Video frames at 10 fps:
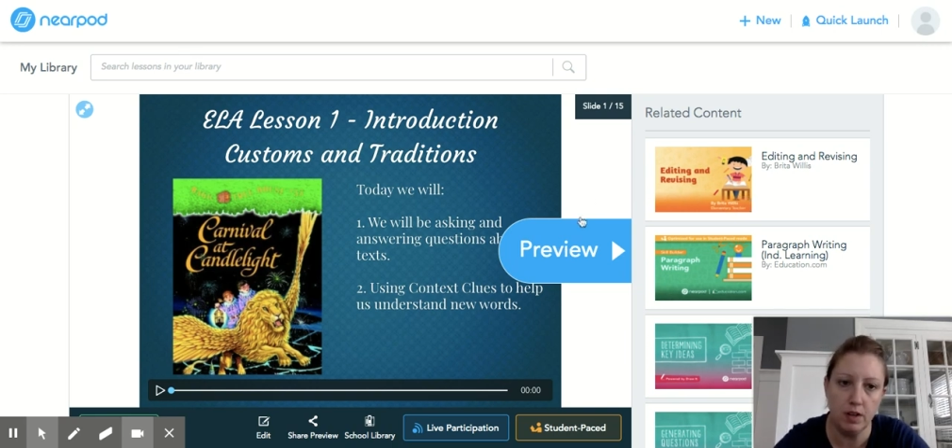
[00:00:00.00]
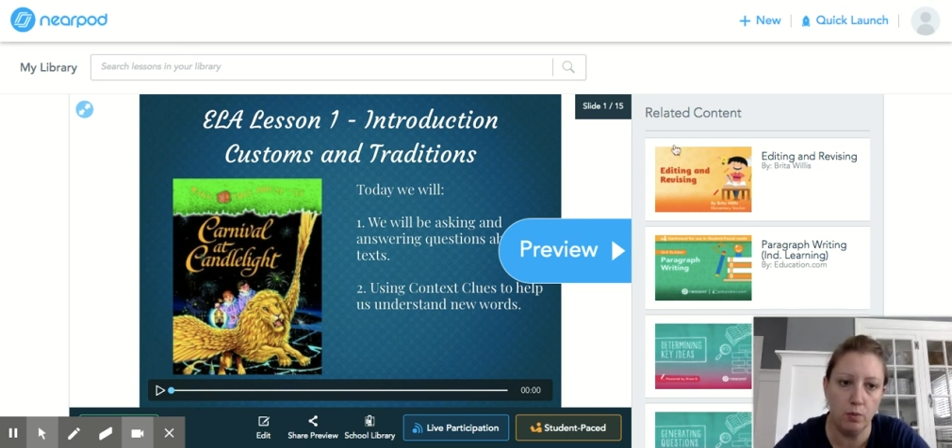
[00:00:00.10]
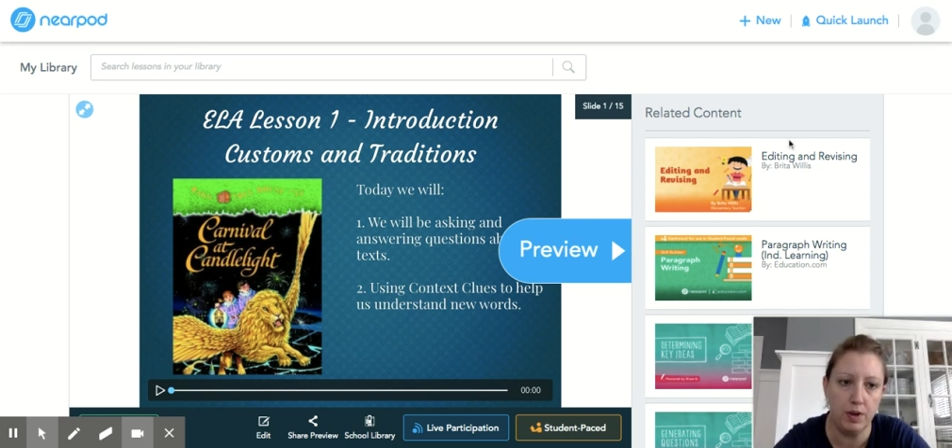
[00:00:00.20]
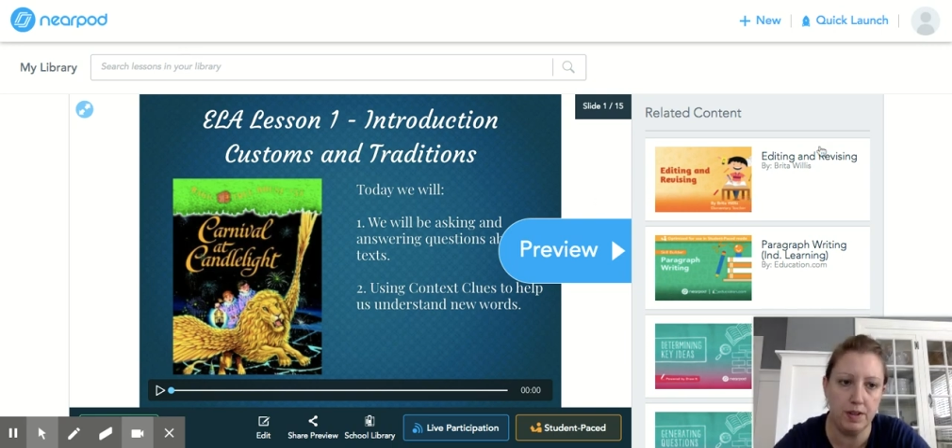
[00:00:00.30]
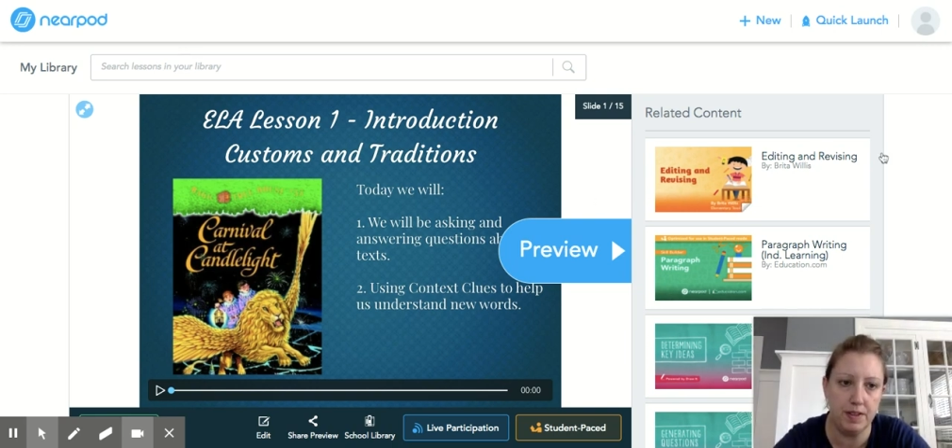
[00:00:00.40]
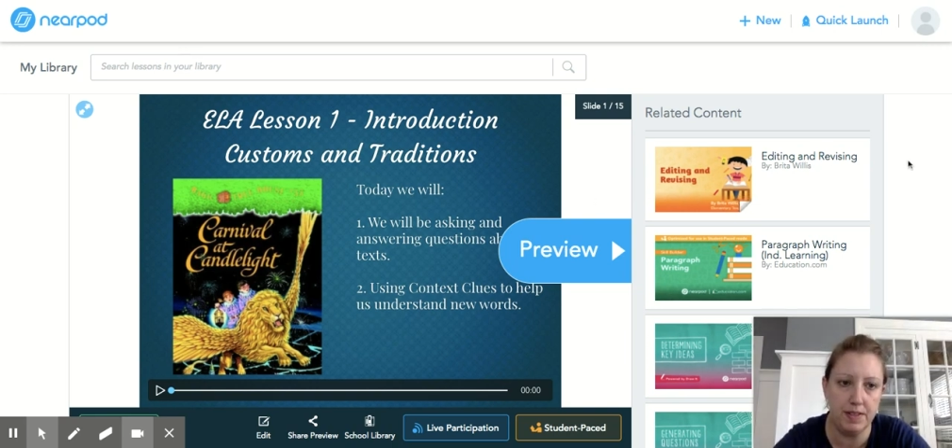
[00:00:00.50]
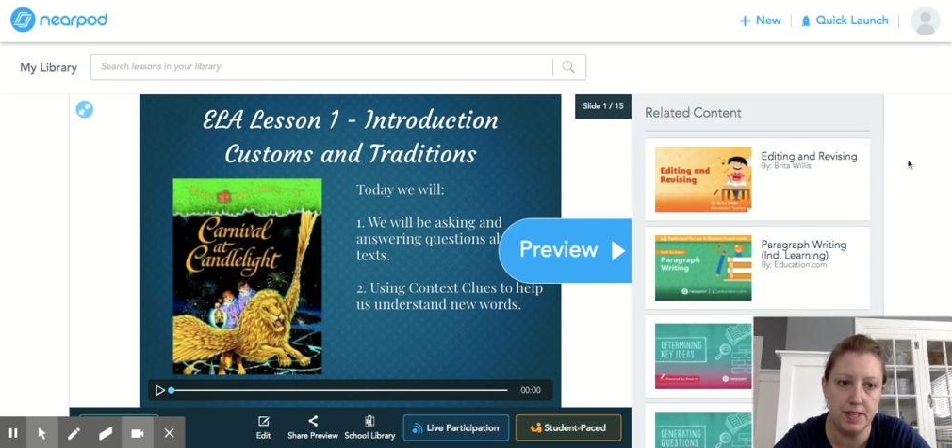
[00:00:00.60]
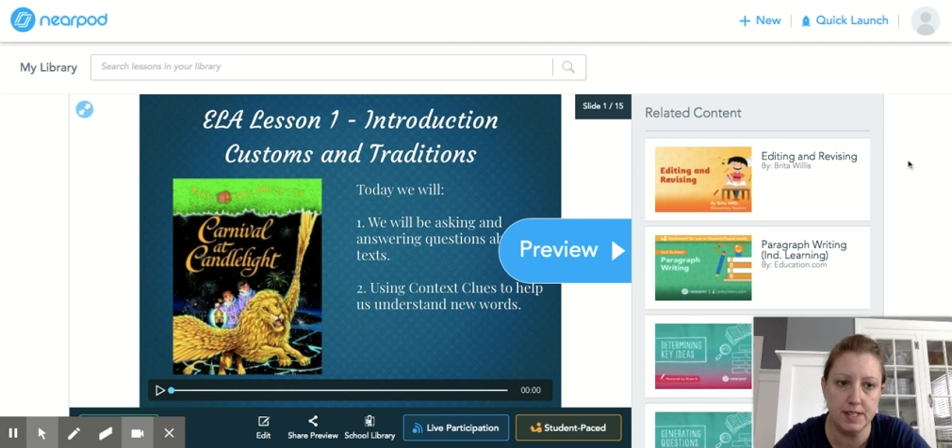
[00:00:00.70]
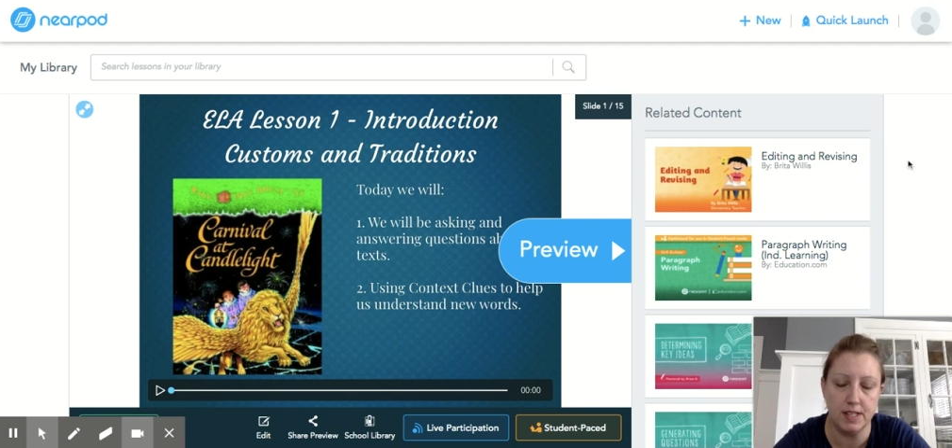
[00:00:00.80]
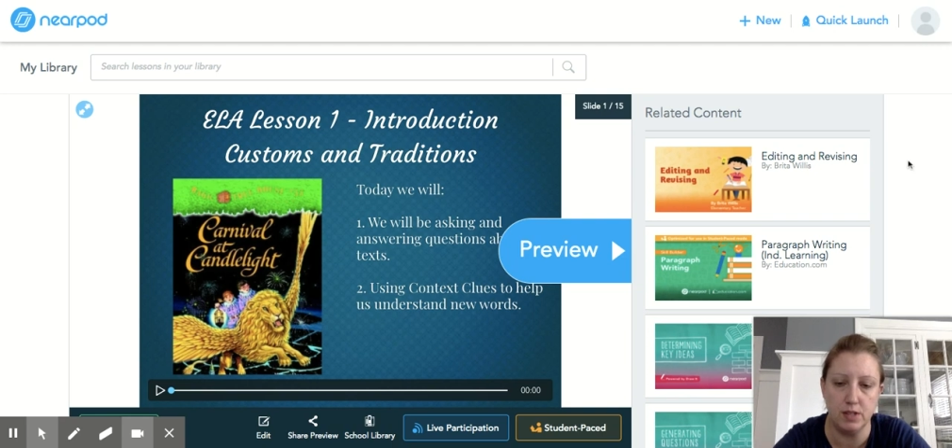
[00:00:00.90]
One of the
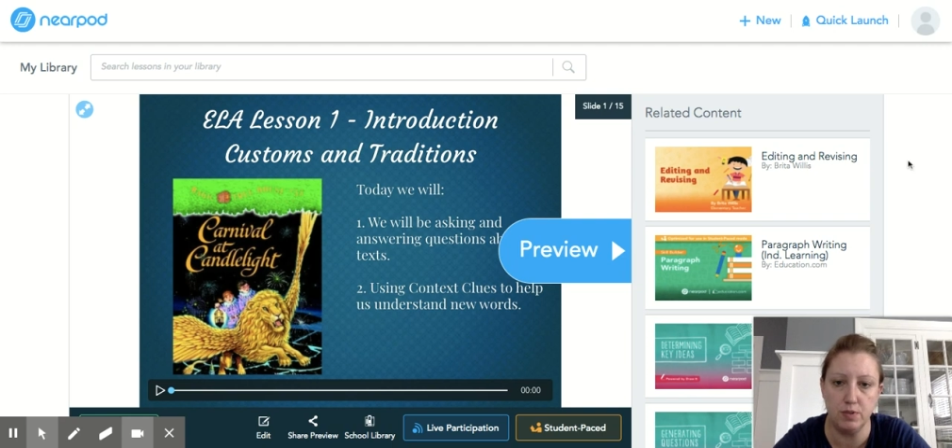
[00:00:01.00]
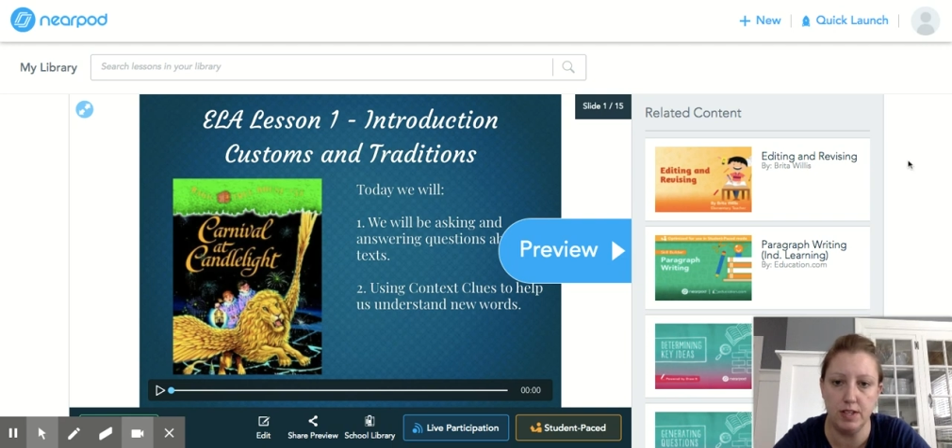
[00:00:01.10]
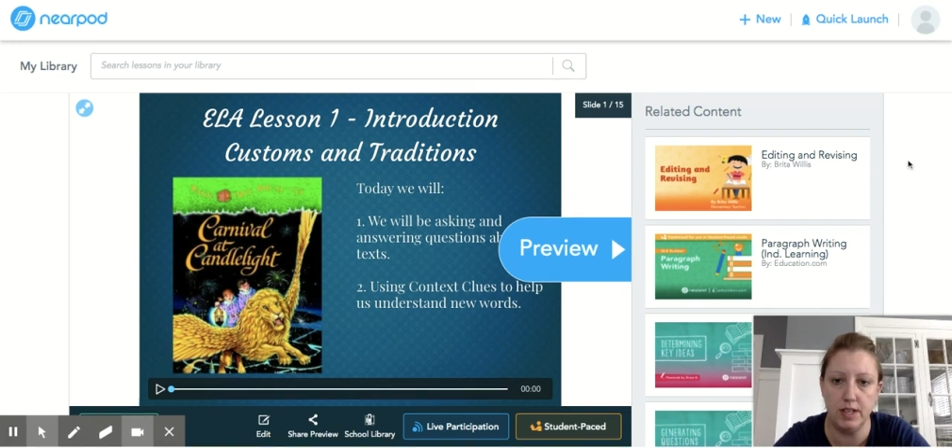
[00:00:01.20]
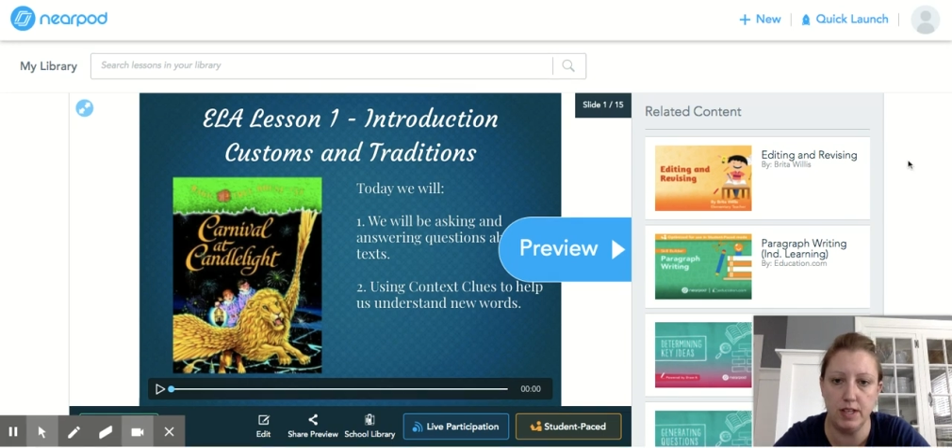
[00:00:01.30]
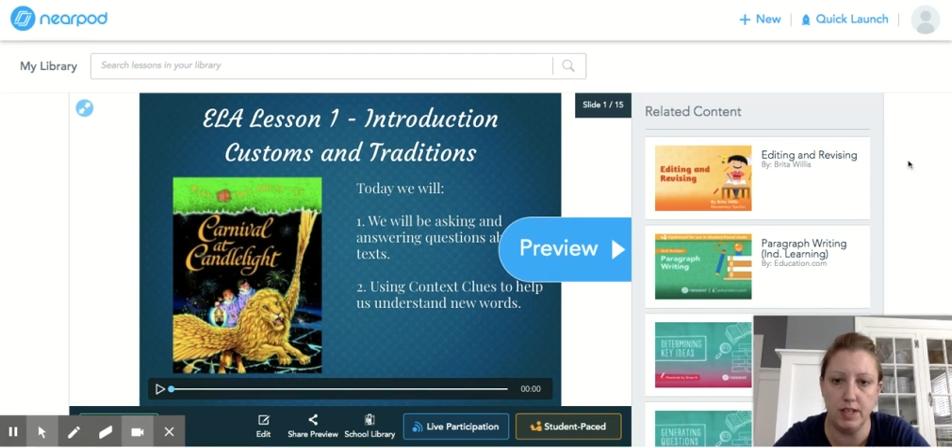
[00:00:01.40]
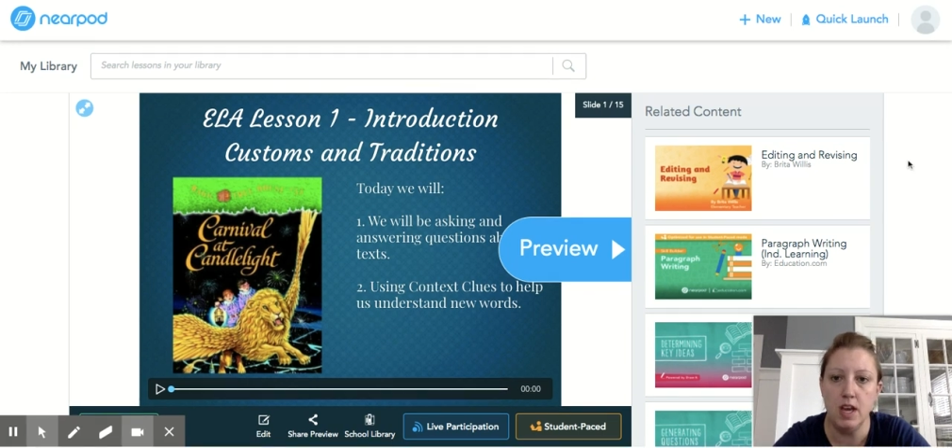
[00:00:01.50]
things that's really